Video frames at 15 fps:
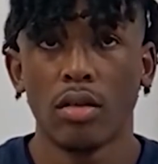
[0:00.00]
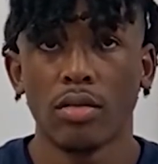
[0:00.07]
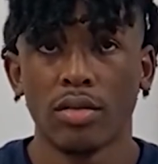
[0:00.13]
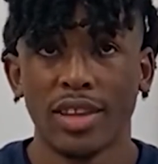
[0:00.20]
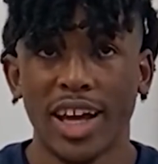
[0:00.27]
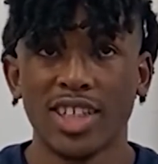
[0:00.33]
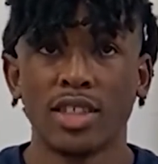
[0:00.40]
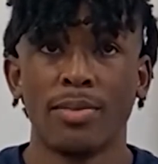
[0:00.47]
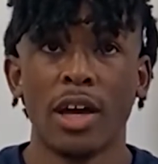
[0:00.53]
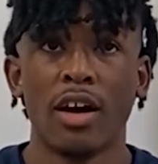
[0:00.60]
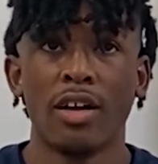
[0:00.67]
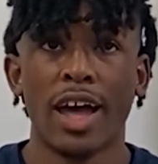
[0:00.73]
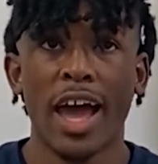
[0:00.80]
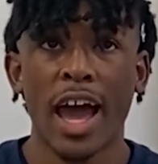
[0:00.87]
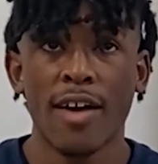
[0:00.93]
that's
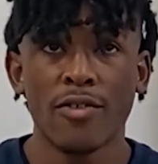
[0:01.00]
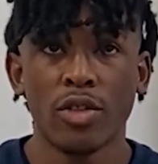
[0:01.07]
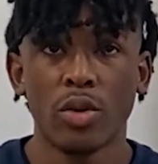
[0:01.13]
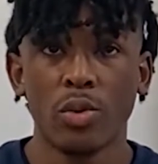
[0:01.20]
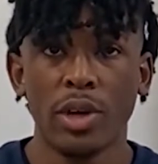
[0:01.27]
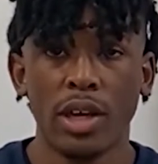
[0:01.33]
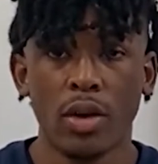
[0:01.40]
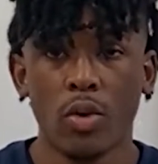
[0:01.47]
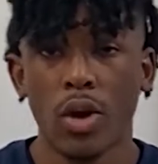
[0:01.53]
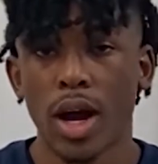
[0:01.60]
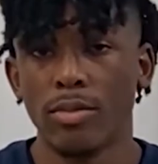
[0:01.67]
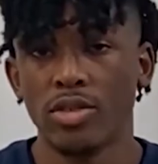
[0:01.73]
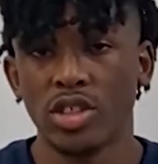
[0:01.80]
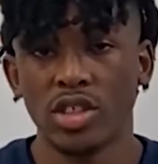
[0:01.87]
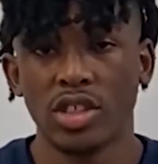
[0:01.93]
about half of the week where
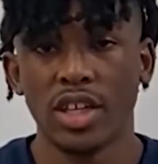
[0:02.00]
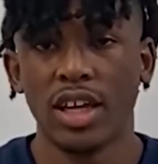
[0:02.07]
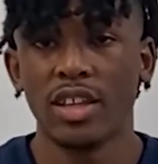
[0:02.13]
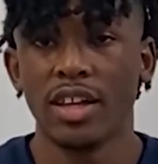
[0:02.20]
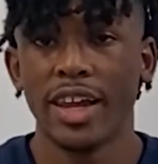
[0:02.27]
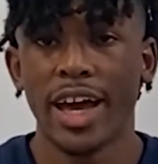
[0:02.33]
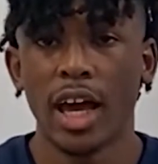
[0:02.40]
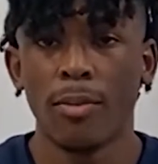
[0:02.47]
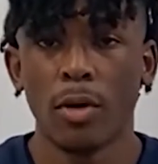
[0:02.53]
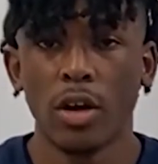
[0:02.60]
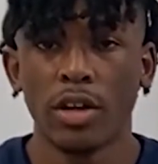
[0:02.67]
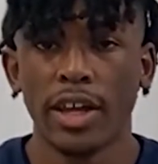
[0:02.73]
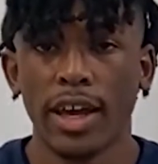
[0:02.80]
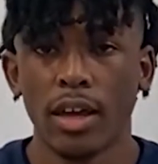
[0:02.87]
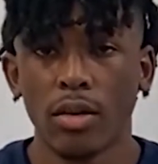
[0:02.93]
I'm just in the lab all
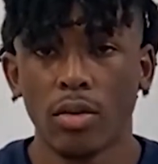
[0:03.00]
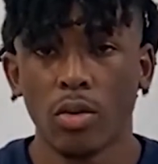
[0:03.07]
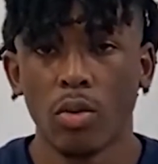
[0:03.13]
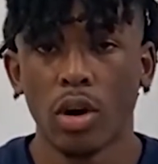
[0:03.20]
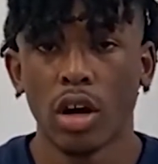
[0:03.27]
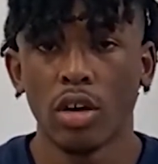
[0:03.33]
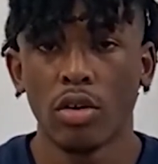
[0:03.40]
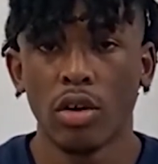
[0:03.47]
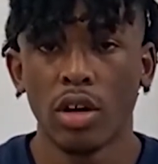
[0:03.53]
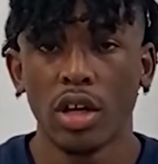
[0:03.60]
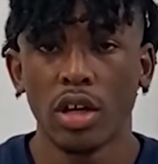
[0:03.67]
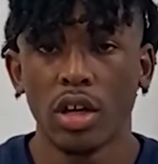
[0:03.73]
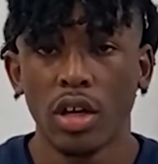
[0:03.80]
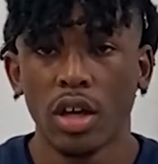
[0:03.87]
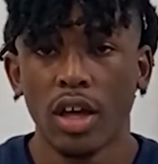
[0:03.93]
day working on it.
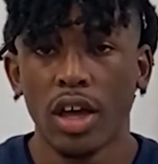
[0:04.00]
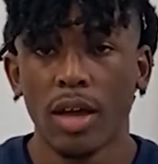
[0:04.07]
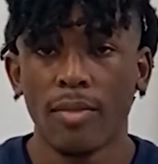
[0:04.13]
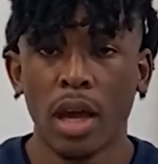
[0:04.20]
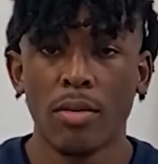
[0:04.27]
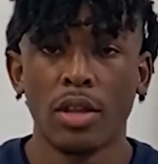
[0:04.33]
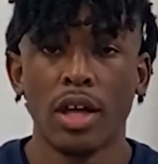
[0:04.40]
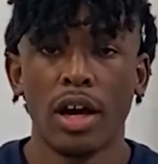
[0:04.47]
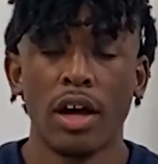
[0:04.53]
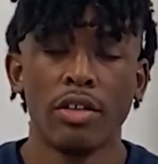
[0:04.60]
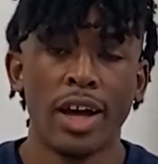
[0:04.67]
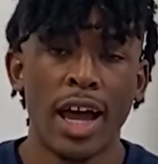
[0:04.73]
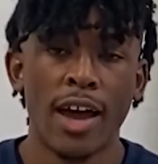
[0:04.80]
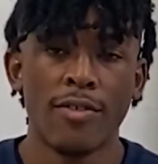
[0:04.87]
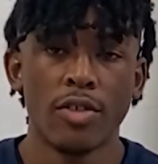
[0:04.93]
And maybe the other
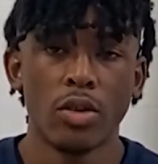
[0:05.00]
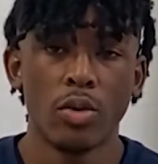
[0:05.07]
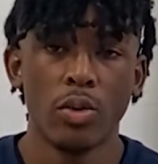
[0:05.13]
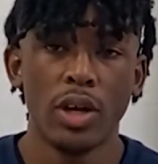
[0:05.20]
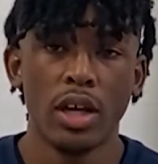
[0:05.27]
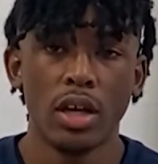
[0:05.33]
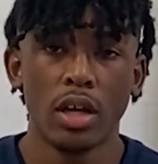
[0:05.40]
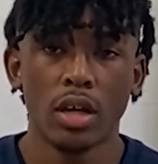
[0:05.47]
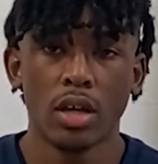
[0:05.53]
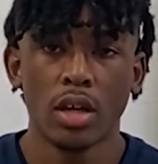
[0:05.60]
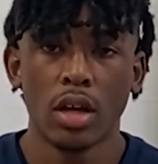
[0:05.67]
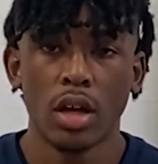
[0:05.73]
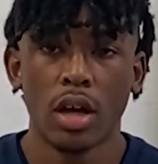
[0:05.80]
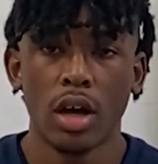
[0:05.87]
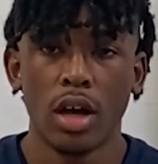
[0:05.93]
half of the week,
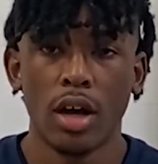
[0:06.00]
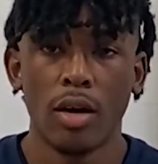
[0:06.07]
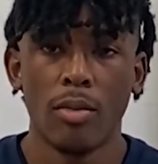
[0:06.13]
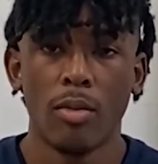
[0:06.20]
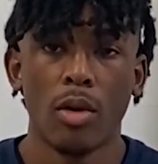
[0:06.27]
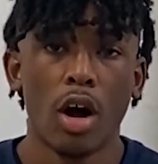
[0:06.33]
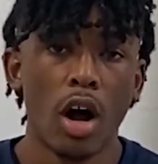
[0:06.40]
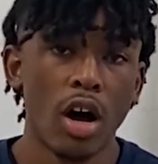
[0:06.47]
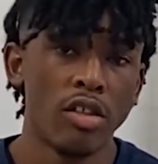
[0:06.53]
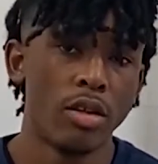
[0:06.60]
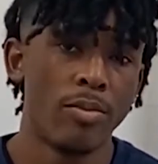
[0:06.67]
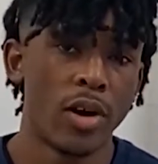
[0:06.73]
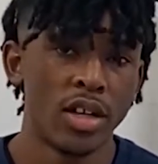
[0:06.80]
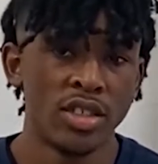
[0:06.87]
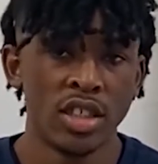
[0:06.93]
all the
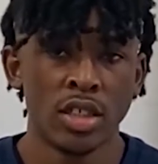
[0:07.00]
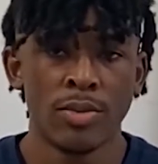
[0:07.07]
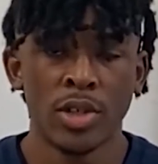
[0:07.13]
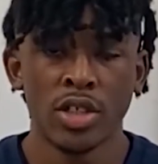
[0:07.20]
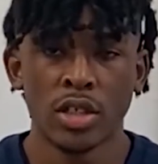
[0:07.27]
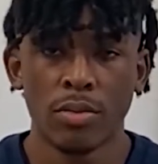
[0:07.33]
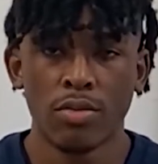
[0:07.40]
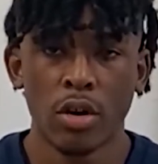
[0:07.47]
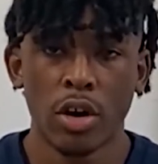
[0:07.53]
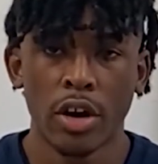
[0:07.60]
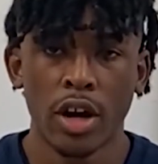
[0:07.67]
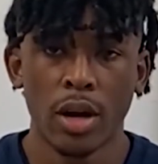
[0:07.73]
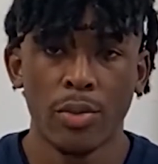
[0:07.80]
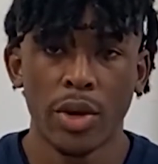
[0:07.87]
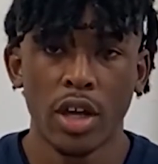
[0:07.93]
participants in the
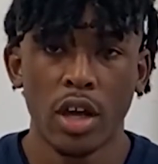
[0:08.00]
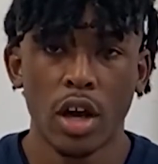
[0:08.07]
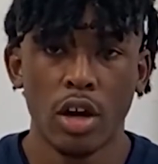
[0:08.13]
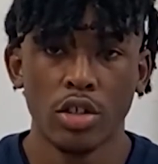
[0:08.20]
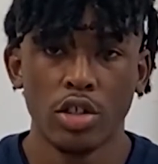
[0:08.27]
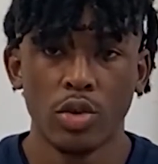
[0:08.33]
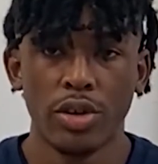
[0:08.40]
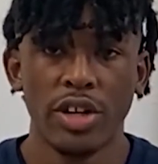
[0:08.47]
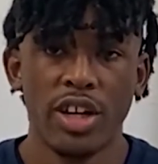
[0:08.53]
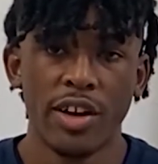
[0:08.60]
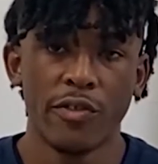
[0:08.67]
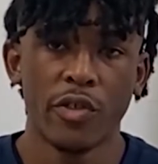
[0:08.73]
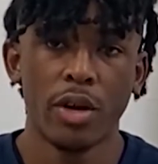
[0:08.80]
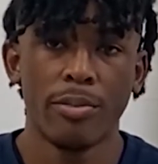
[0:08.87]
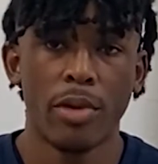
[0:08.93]
program, we go to a
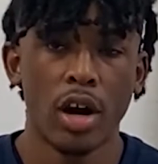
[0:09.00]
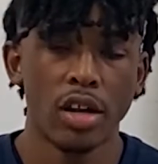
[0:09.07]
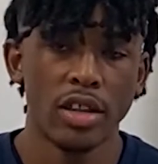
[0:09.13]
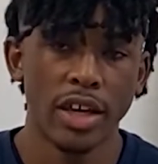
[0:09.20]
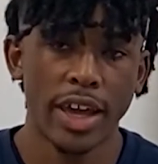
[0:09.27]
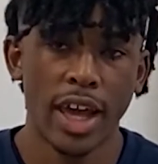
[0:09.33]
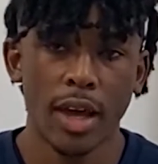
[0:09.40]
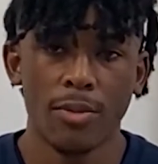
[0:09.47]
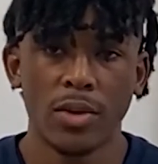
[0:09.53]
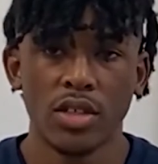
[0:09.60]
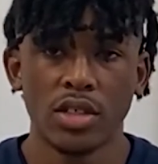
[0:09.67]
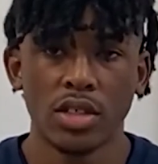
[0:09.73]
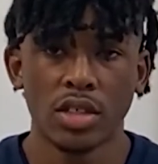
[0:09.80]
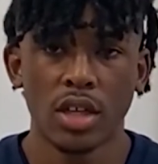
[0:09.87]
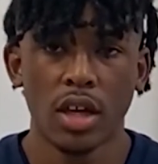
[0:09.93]
different part of the
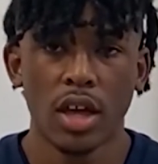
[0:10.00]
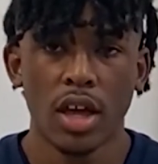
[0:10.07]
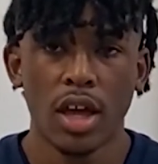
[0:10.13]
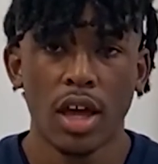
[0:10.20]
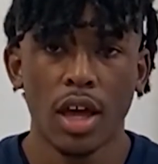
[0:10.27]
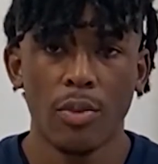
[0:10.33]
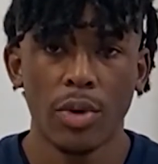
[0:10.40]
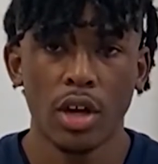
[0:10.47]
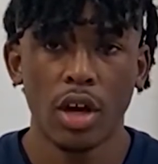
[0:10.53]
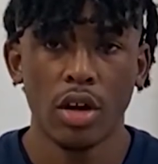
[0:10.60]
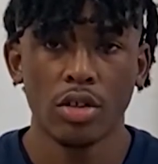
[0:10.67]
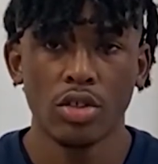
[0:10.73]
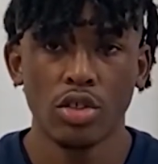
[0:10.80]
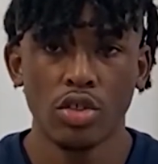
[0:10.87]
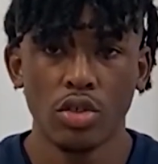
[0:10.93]
campus and we
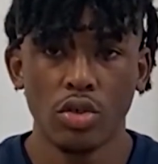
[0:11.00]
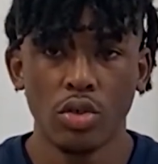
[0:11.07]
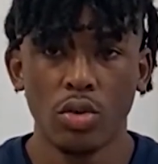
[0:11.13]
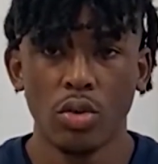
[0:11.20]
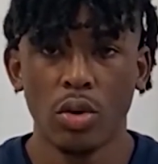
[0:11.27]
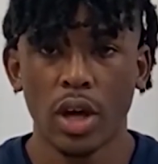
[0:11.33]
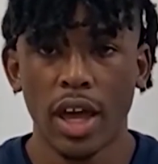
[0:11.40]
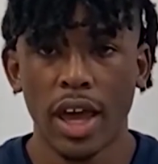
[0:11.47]
go to